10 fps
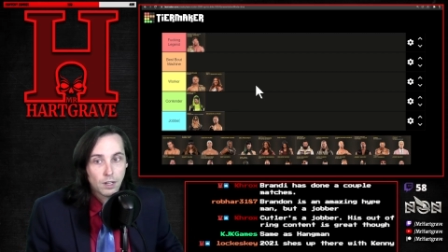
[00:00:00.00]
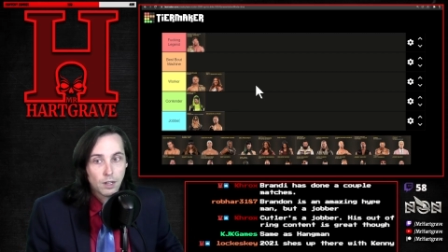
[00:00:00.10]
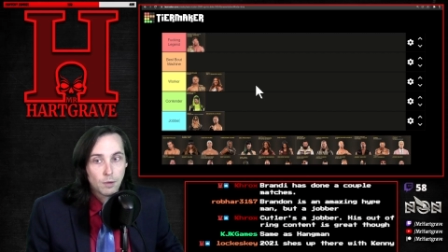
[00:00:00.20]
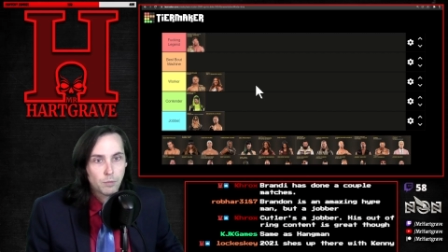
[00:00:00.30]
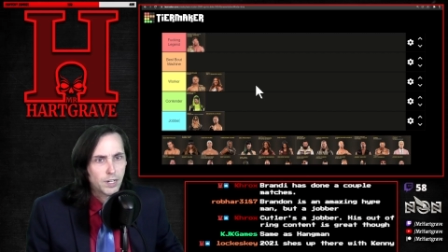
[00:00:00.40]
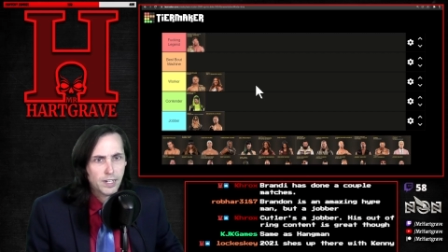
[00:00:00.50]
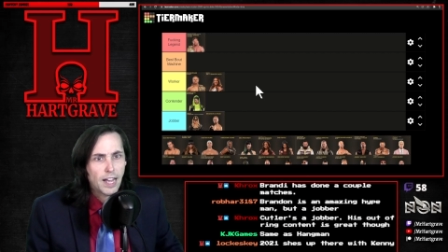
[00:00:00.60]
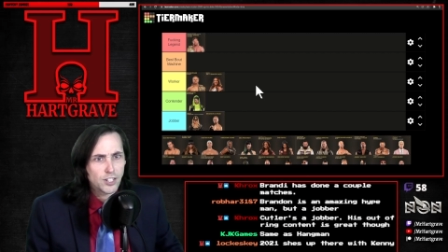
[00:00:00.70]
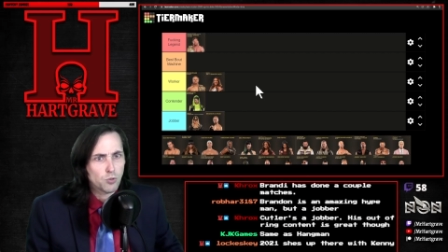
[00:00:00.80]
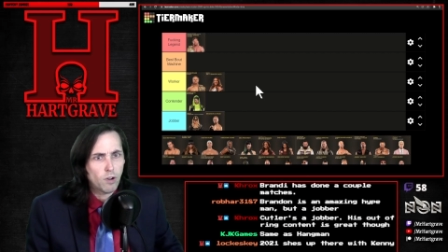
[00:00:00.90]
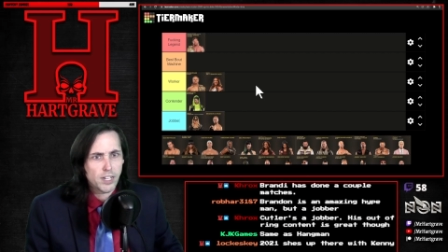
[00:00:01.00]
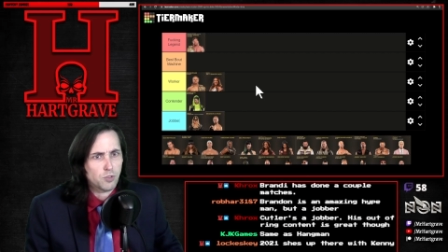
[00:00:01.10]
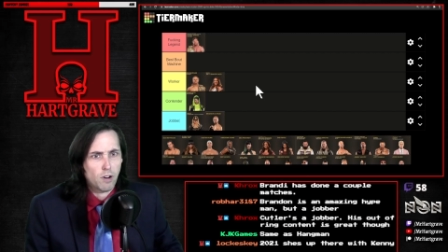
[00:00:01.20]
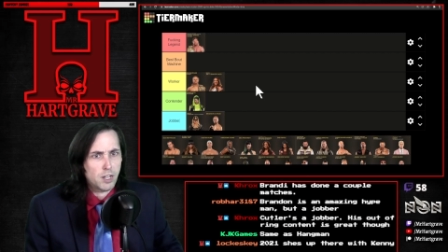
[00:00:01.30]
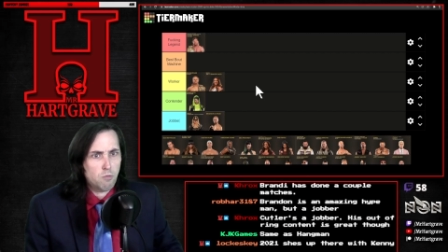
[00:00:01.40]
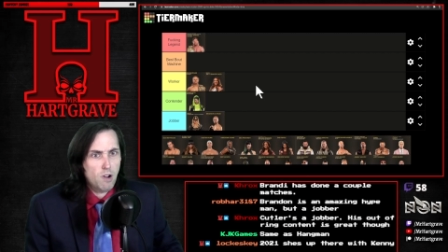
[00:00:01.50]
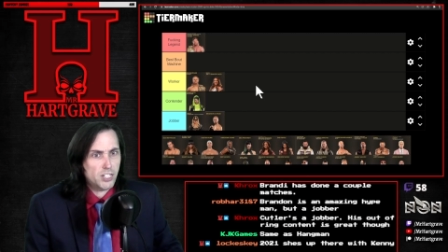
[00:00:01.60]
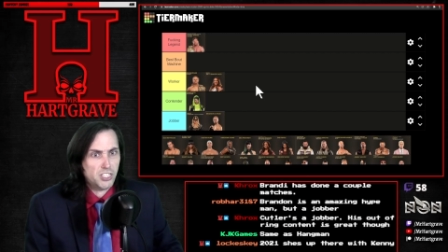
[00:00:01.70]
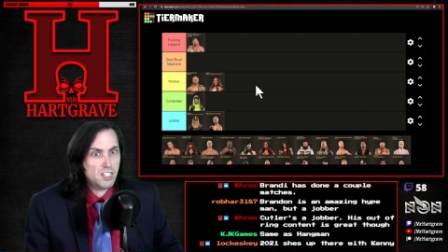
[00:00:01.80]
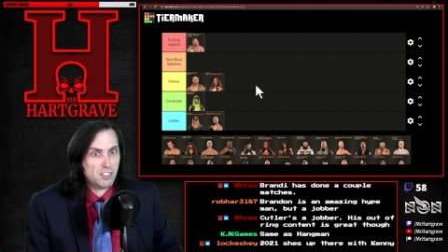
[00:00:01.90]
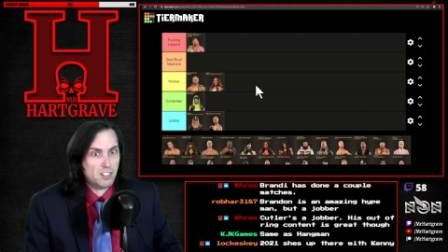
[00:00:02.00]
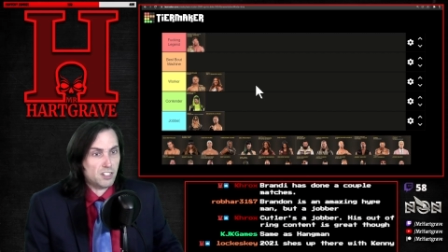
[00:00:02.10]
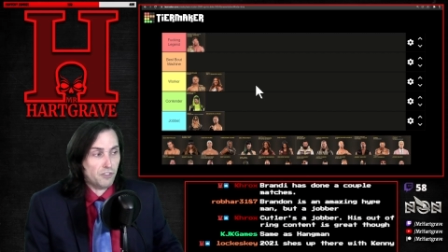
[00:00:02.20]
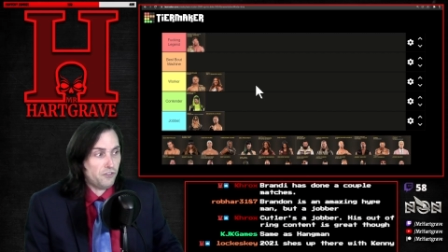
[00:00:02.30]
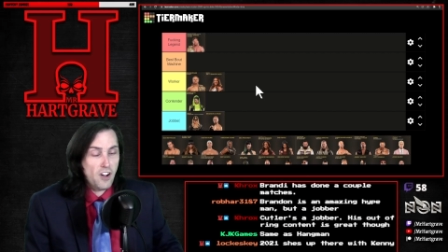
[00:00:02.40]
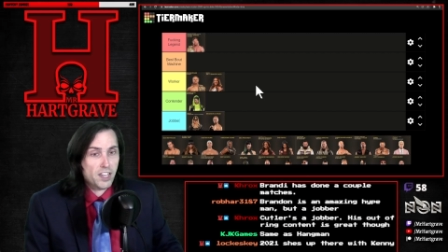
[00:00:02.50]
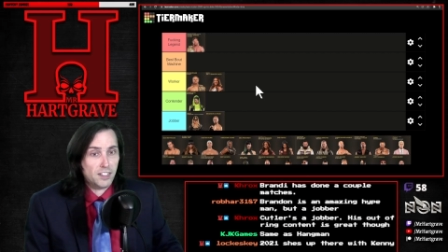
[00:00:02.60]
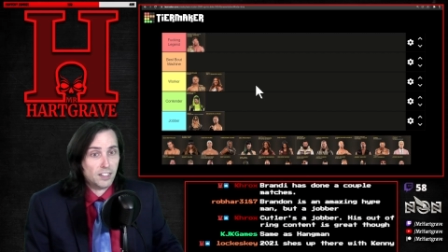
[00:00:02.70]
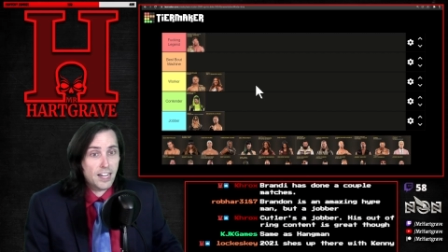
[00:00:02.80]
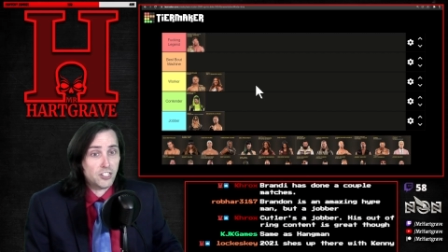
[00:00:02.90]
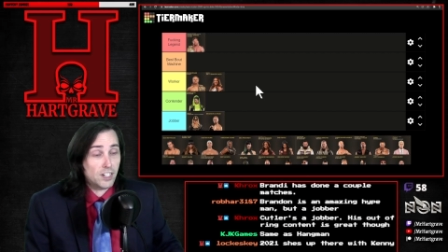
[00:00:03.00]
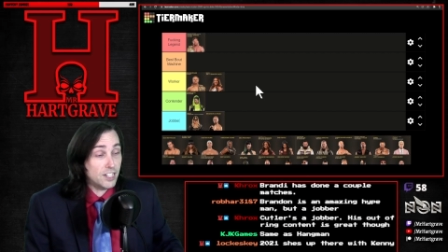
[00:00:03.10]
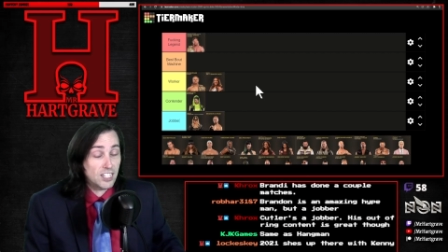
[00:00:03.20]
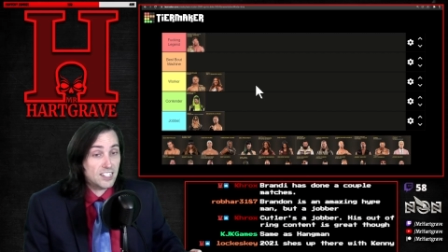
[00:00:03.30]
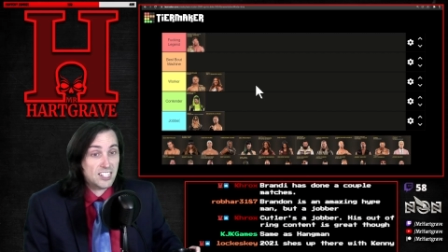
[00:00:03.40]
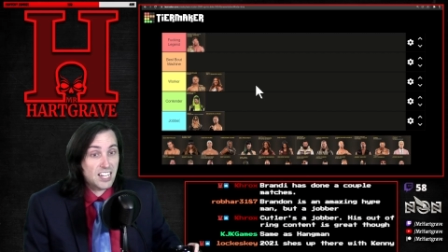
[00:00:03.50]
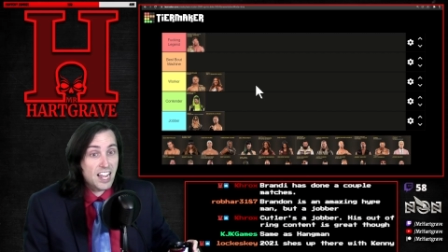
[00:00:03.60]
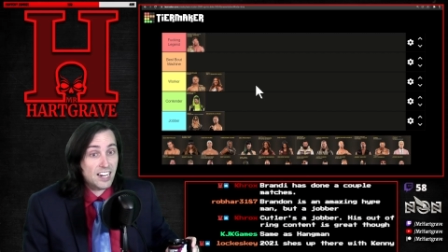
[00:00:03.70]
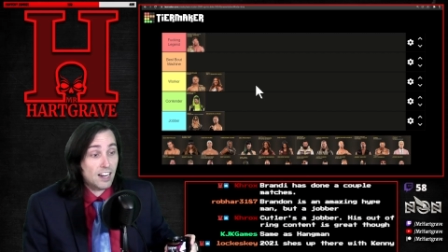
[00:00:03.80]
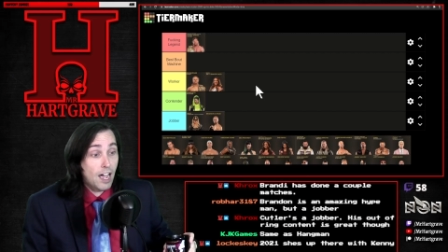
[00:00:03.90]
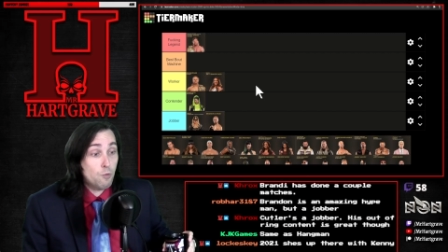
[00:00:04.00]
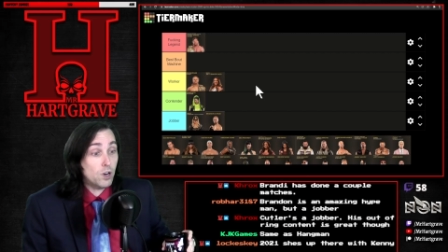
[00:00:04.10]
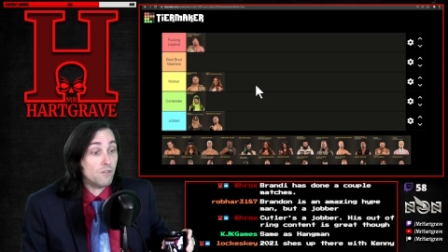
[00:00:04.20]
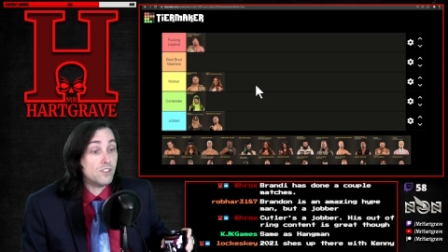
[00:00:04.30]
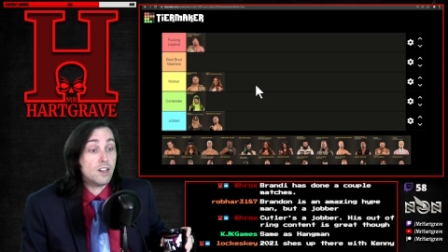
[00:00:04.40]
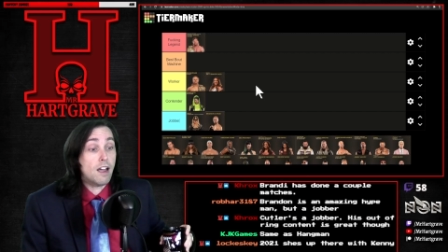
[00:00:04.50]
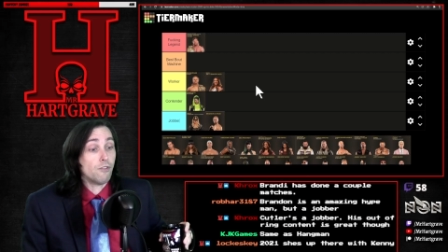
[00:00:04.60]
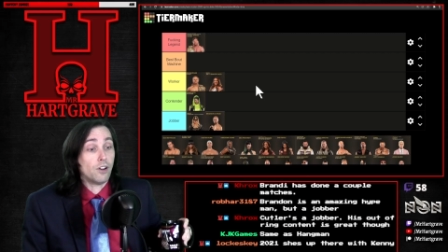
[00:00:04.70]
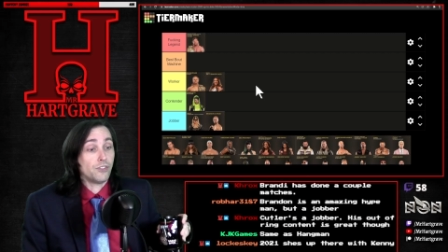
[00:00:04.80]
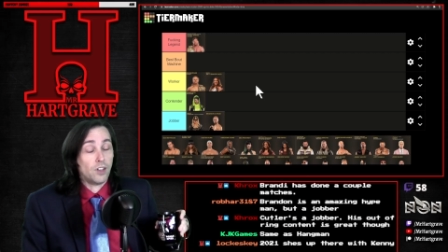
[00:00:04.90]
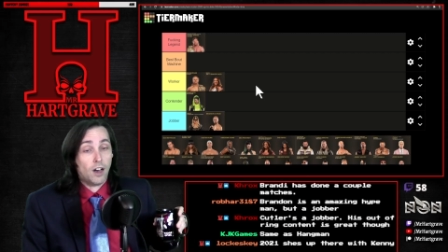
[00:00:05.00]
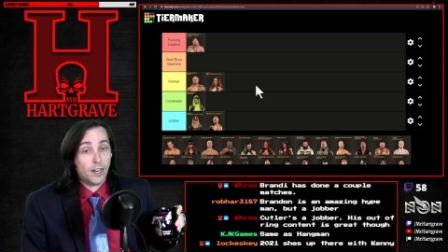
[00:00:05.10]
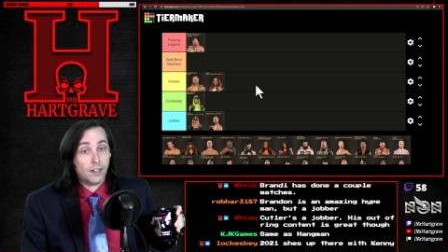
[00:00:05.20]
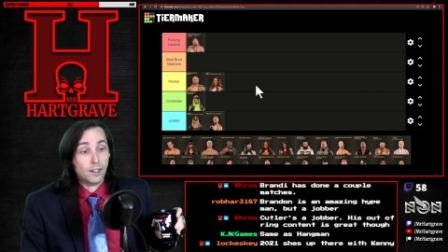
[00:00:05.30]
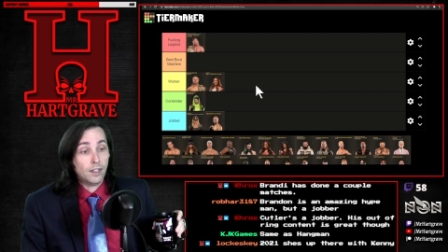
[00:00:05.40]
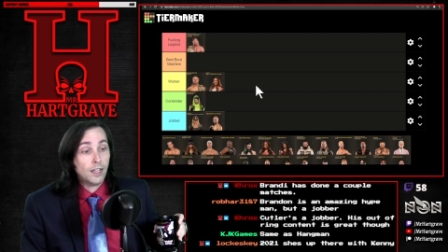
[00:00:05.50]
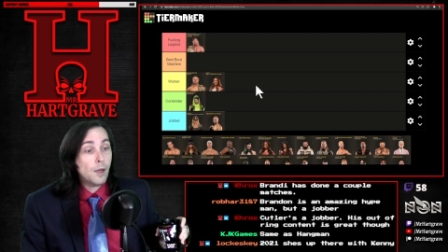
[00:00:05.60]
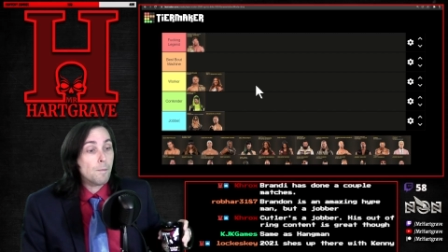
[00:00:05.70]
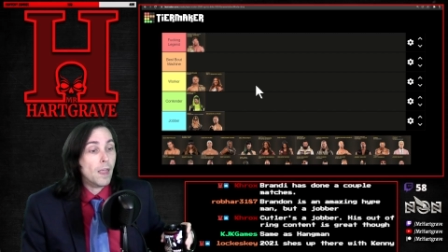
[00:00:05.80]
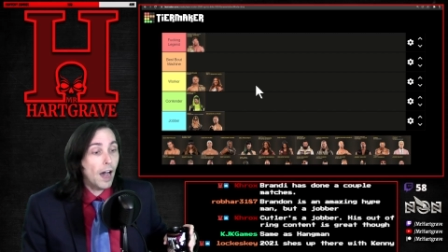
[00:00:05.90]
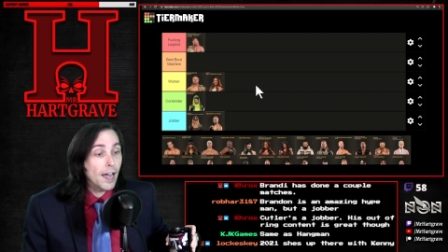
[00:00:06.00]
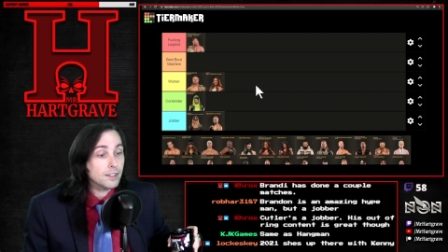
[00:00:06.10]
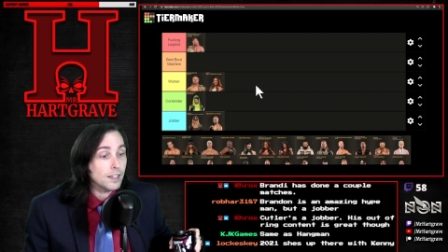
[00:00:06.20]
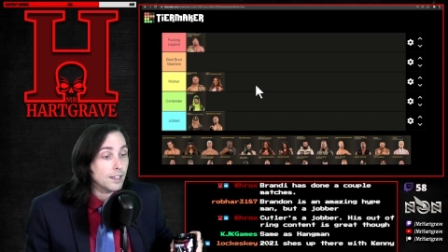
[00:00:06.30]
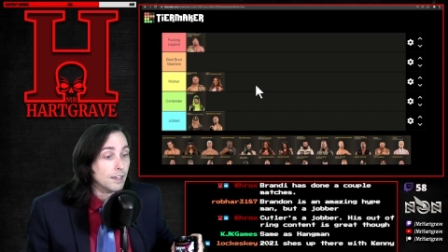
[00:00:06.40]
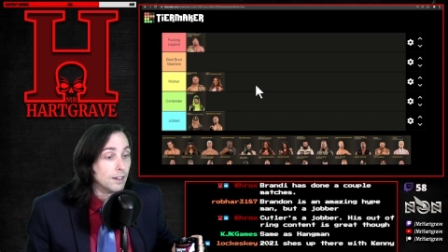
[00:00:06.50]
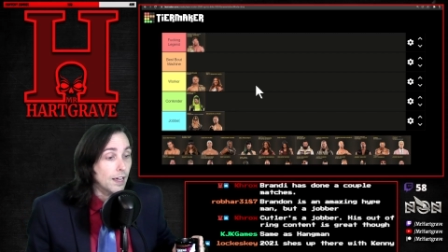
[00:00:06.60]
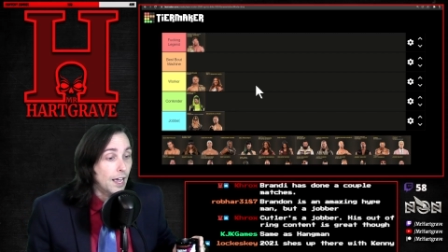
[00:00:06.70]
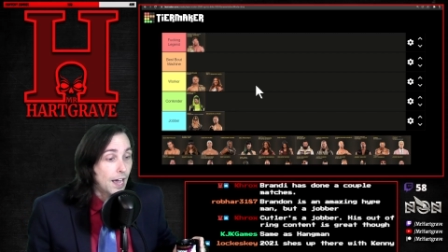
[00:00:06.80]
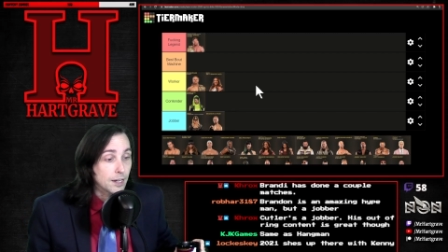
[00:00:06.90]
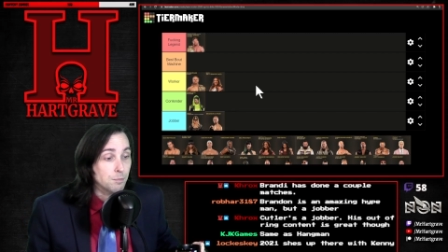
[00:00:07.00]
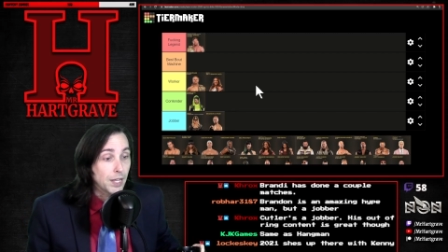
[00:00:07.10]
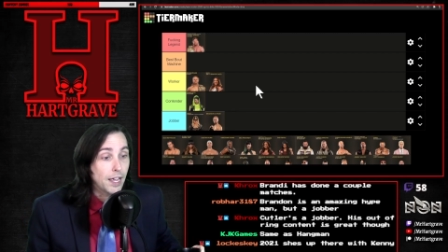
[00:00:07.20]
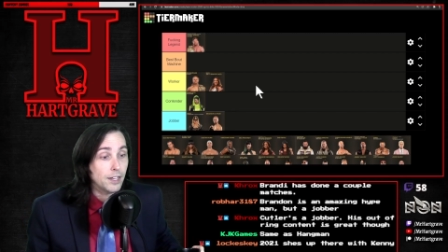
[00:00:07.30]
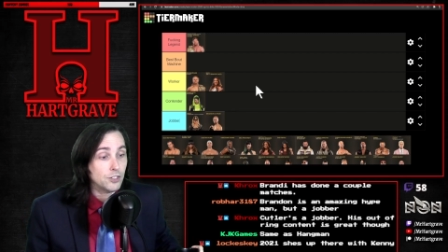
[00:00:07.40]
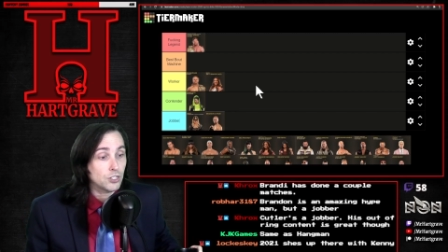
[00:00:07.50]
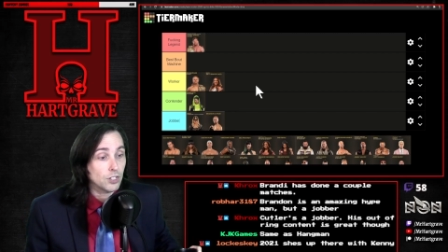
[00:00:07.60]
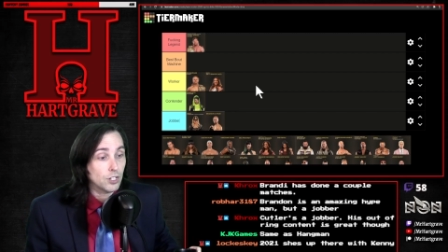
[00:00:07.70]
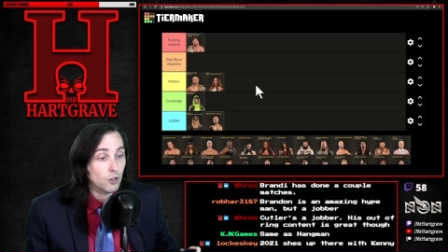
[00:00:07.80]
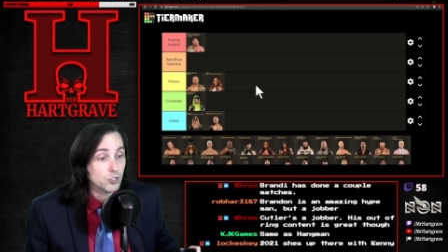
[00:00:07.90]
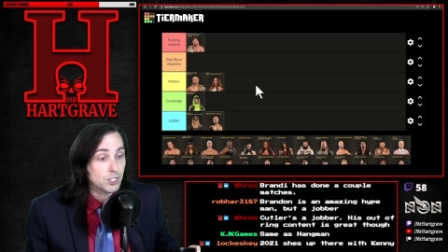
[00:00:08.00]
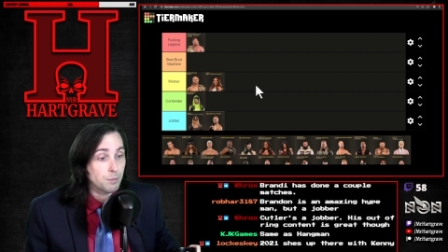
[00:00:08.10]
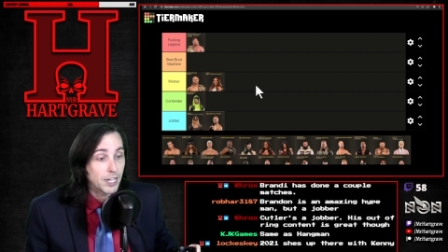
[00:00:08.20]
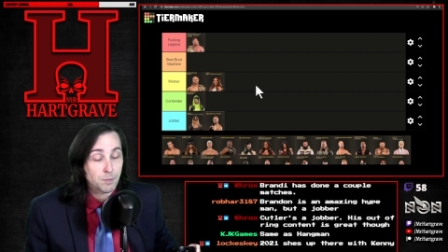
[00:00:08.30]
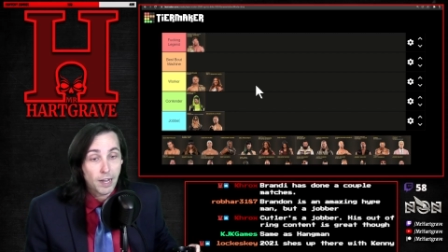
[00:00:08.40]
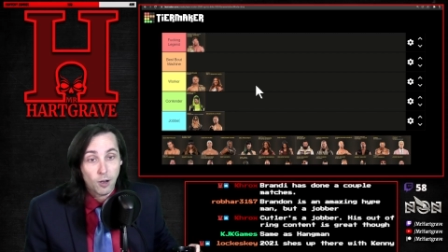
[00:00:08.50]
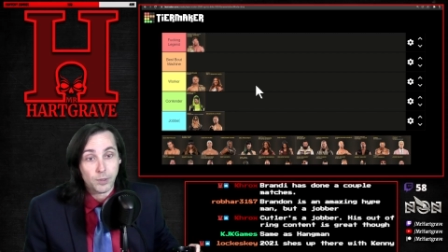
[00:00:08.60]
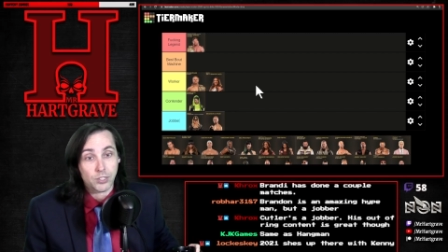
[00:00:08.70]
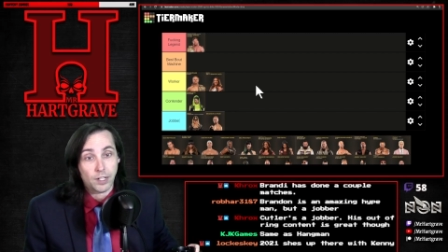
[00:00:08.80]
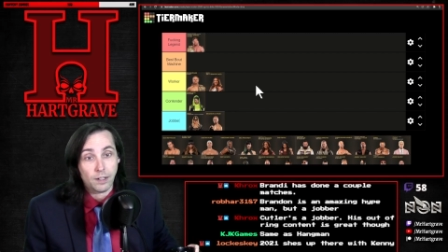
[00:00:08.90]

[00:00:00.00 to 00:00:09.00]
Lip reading: But yeah, in 2021, she's a fucking legend. It's insane. I would have never have thought it. I think Adam Page goes to Best Bout Machine.